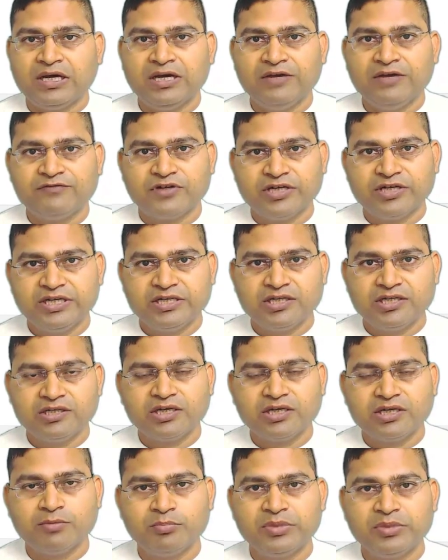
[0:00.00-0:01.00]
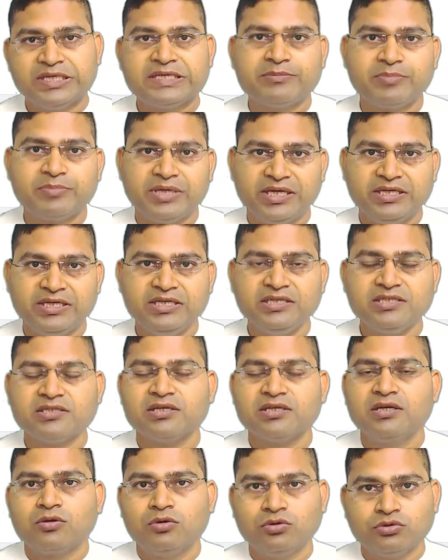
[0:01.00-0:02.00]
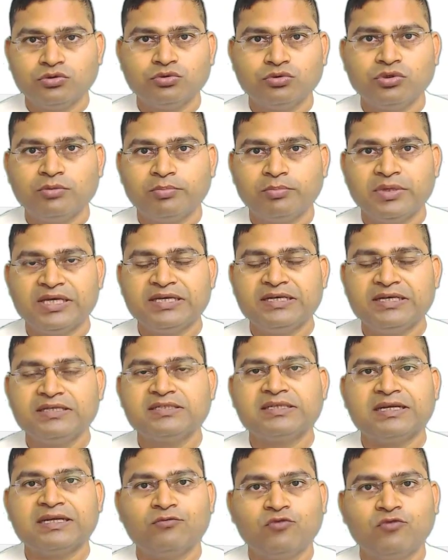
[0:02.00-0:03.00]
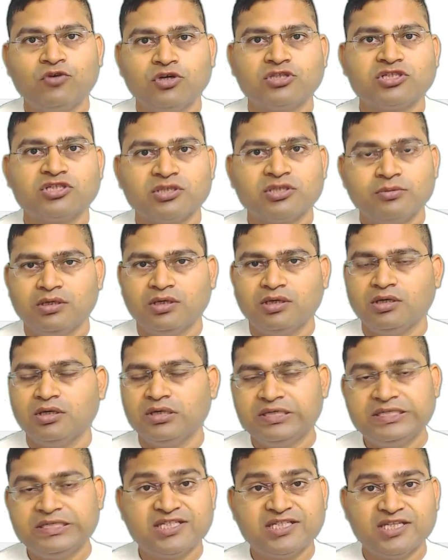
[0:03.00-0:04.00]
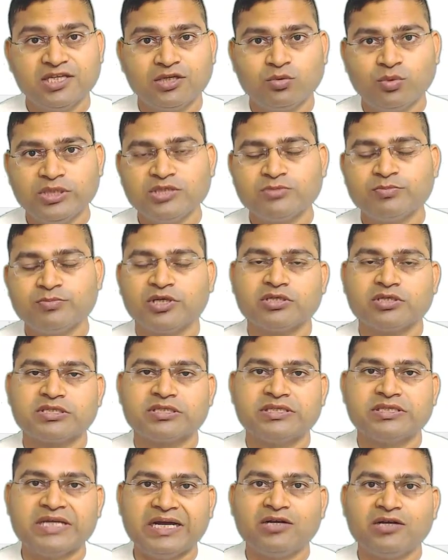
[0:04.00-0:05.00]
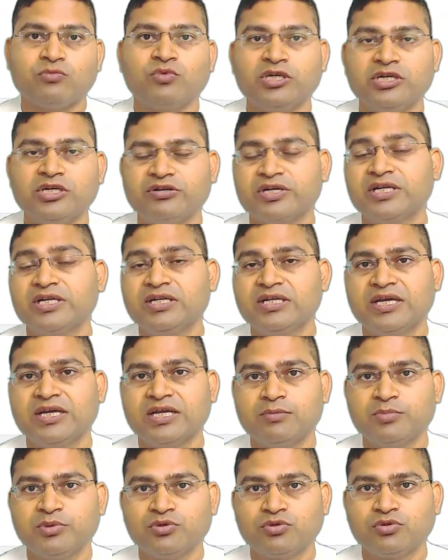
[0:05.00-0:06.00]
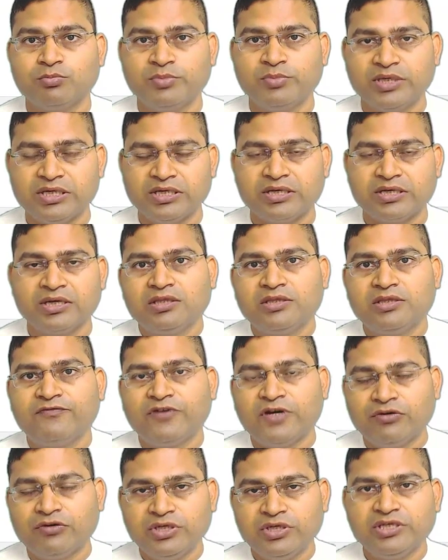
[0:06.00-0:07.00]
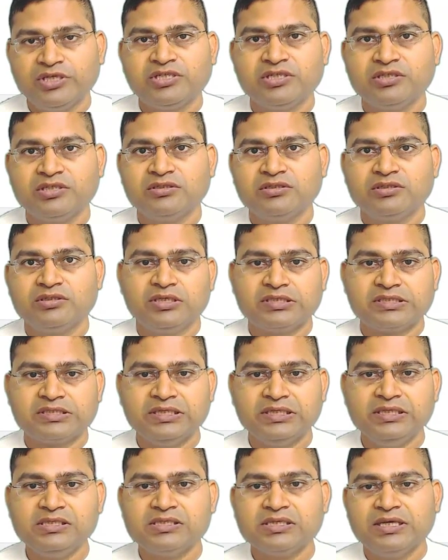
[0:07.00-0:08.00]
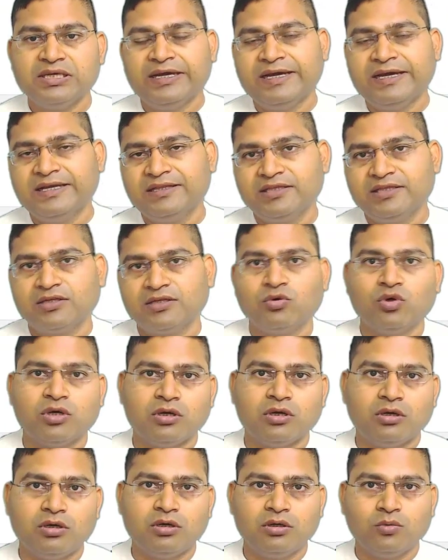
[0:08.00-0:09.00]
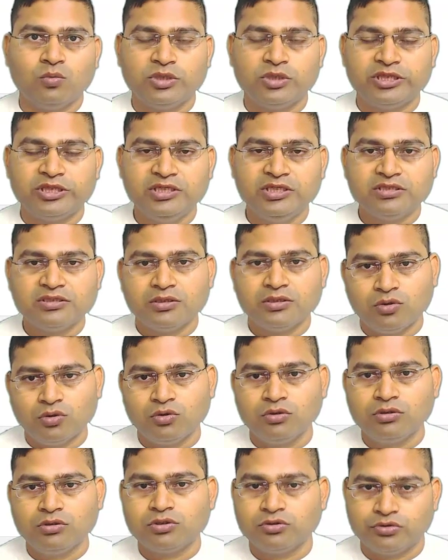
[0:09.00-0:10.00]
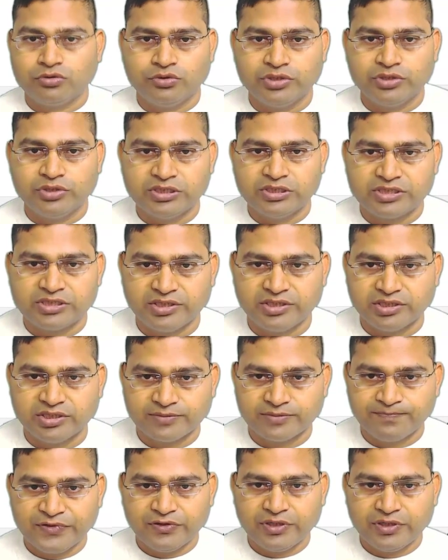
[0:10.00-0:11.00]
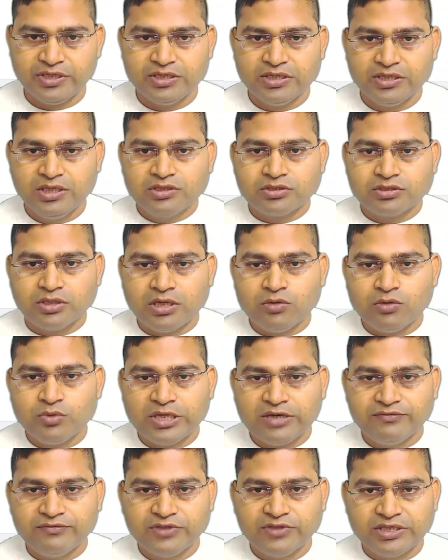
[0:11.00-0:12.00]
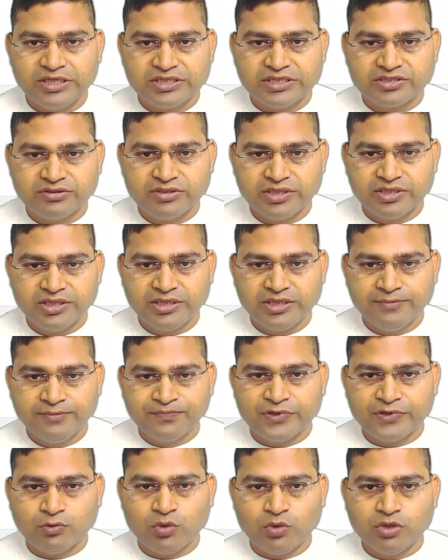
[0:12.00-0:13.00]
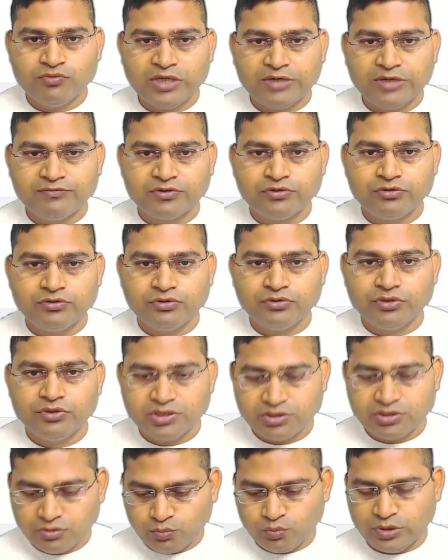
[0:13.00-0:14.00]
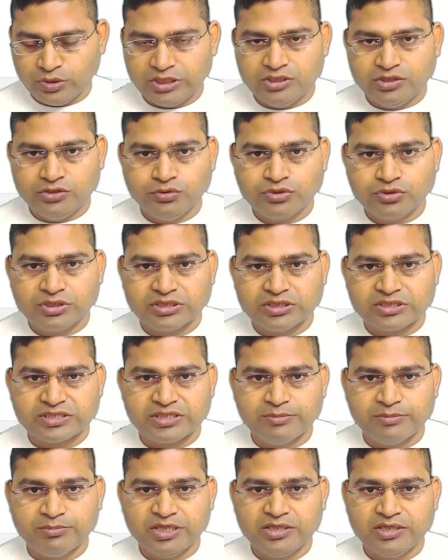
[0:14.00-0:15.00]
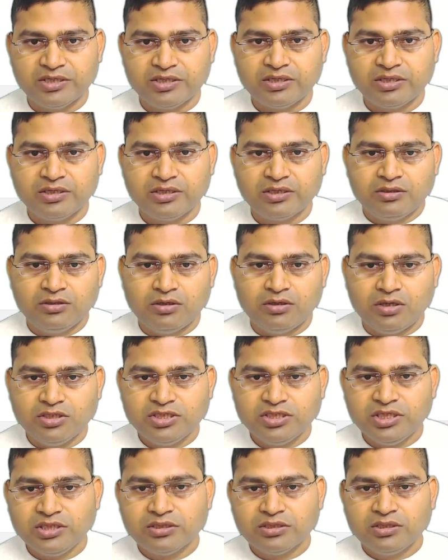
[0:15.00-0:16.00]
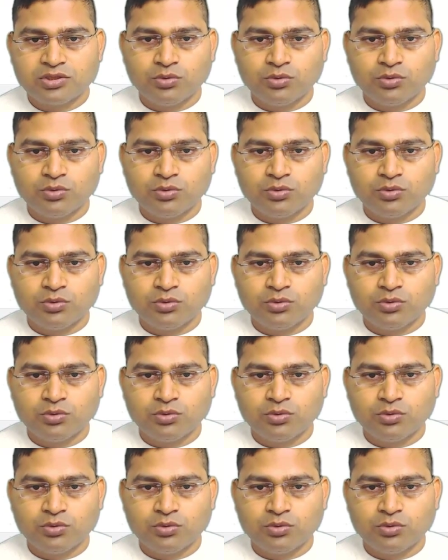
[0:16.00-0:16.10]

I have created the complete playlist. Go through the playlist and watch uh, in sequence, because that will really help you to build the foundation skills and then go along with this whole tutorial series. Okay. So now we have the dictionary. Now what we have to do is we'll use the similar logic.